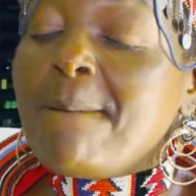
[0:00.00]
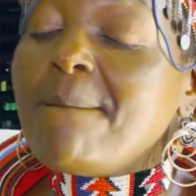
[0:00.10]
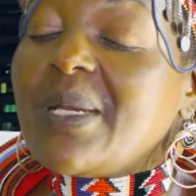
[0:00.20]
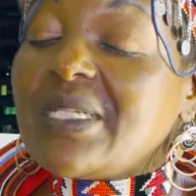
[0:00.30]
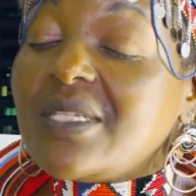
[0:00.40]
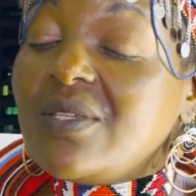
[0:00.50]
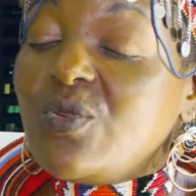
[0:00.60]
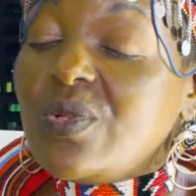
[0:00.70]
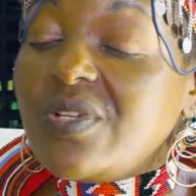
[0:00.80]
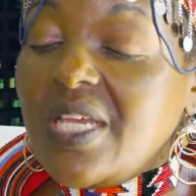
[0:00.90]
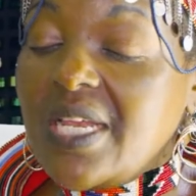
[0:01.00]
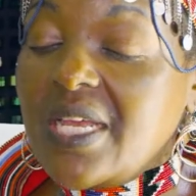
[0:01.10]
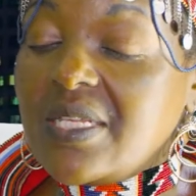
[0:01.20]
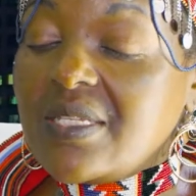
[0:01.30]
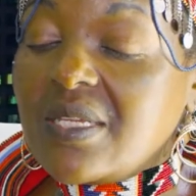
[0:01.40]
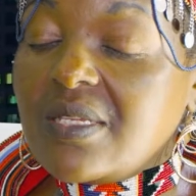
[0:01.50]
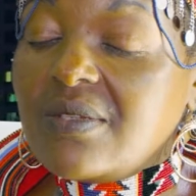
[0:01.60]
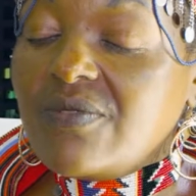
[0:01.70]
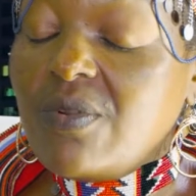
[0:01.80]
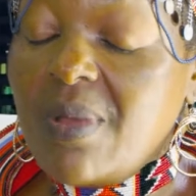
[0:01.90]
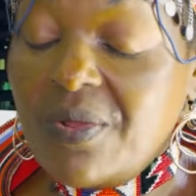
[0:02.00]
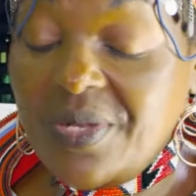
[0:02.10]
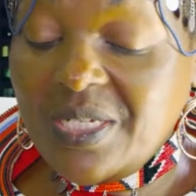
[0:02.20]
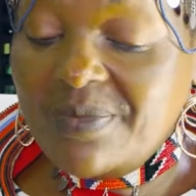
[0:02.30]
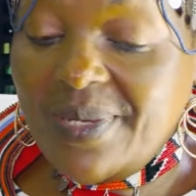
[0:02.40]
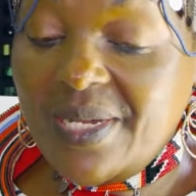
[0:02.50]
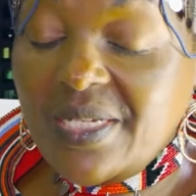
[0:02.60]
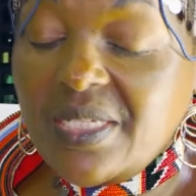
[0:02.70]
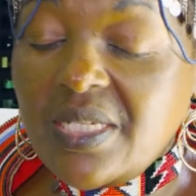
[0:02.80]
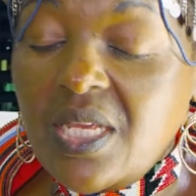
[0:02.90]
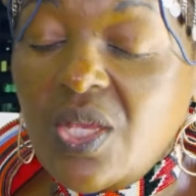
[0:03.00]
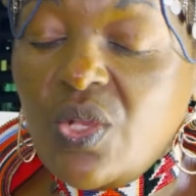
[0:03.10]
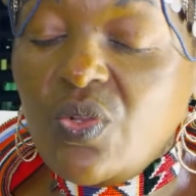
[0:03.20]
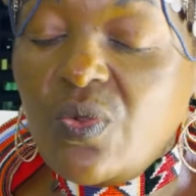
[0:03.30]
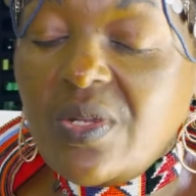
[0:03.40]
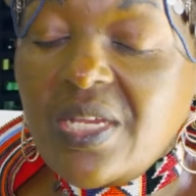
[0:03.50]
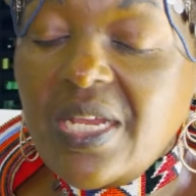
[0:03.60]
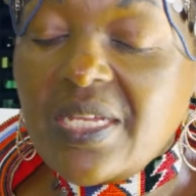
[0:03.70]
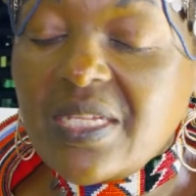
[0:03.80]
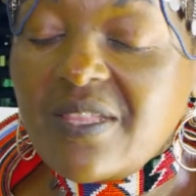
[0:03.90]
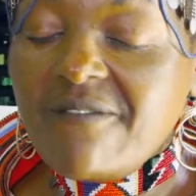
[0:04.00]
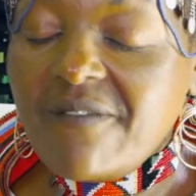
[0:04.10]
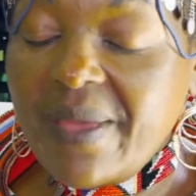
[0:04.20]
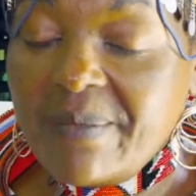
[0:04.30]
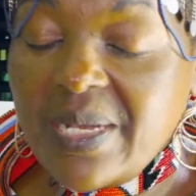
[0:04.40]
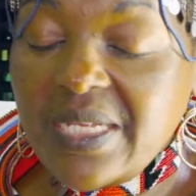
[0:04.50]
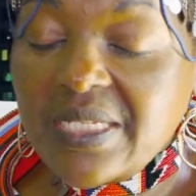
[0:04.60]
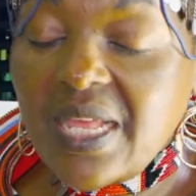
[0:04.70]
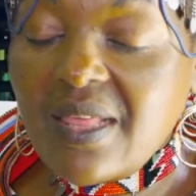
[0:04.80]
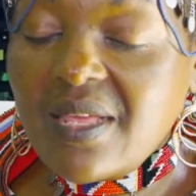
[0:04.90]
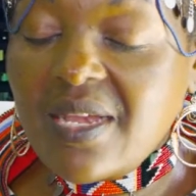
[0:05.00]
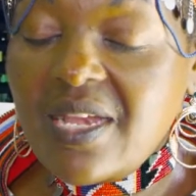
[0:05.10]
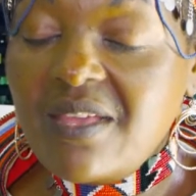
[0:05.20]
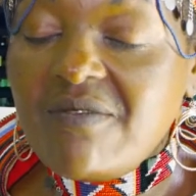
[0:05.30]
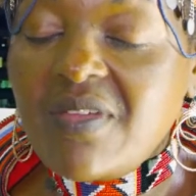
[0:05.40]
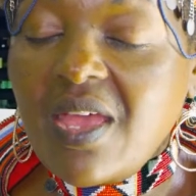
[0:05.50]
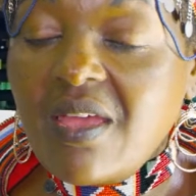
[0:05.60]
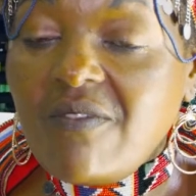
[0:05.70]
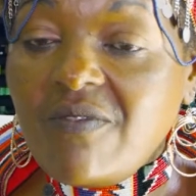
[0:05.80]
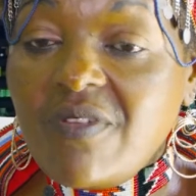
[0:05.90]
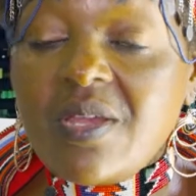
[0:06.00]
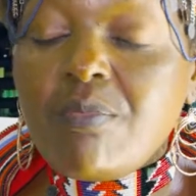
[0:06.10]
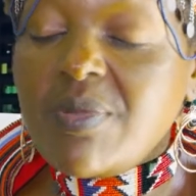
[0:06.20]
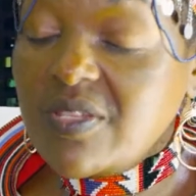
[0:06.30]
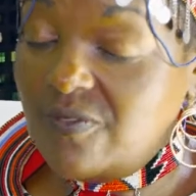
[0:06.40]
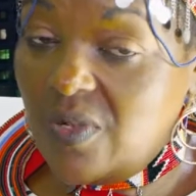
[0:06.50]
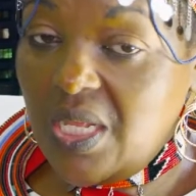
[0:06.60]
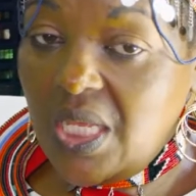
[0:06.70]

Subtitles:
But you'll realize that, from my own experience, you'll realize that the families that live very peacefully